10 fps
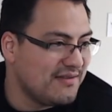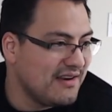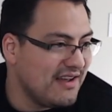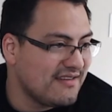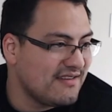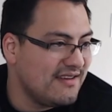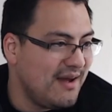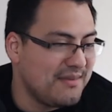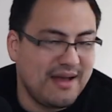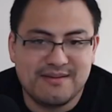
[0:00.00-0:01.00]

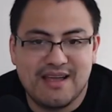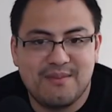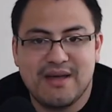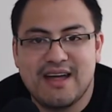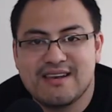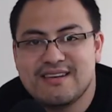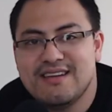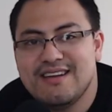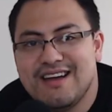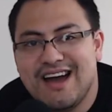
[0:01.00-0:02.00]
Yeah. Keep
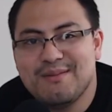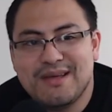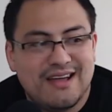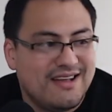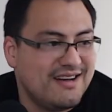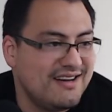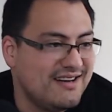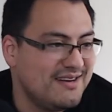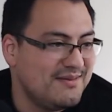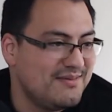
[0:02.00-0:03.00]
going. You
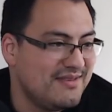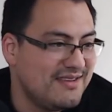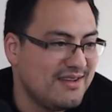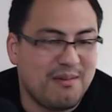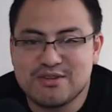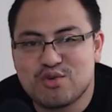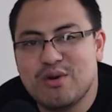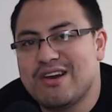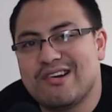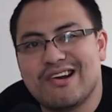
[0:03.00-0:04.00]
got it. On
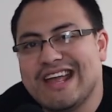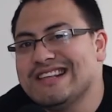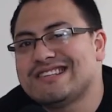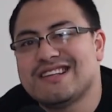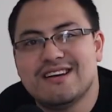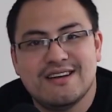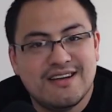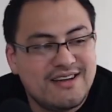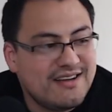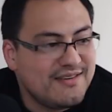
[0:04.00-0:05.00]
Twitter, Insta,
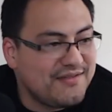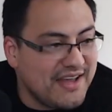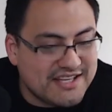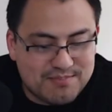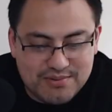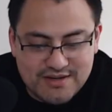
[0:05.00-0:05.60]
Facebook.